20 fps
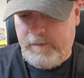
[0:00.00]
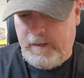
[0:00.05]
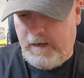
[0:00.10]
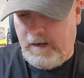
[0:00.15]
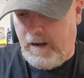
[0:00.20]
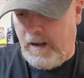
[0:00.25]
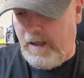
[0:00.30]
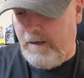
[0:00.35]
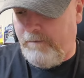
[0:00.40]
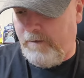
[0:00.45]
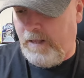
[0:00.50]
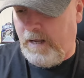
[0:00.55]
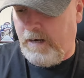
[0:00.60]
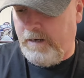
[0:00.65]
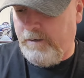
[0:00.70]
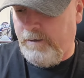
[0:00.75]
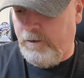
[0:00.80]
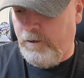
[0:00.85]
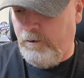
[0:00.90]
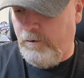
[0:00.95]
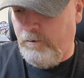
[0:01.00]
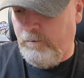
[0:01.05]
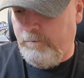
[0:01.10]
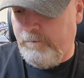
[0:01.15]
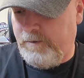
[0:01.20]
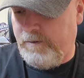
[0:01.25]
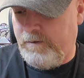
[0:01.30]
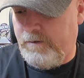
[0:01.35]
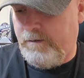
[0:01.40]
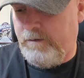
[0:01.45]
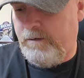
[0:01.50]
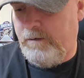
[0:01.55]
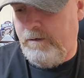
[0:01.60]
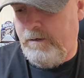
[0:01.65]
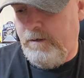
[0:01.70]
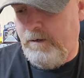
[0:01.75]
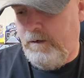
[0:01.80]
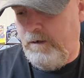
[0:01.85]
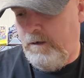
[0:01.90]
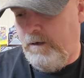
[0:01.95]
And I have a lot of dupes.
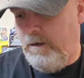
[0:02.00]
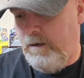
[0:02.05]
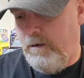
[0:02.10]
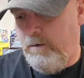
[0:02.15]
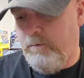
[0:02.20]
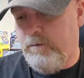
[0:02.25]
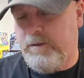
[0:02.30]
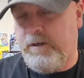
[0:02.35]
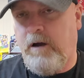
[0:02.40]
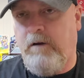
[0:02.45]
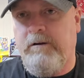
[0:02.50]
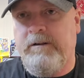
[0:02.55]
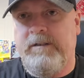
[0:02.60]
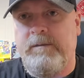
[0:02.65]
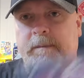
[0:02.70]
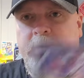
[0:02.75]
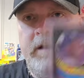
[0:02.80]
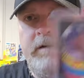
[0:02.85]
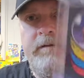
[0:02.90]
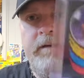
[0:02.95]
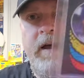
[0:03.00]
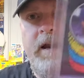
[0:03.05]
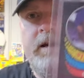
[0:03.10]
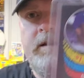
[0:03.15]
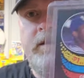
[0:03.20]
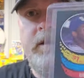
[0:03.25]
Was always a big fan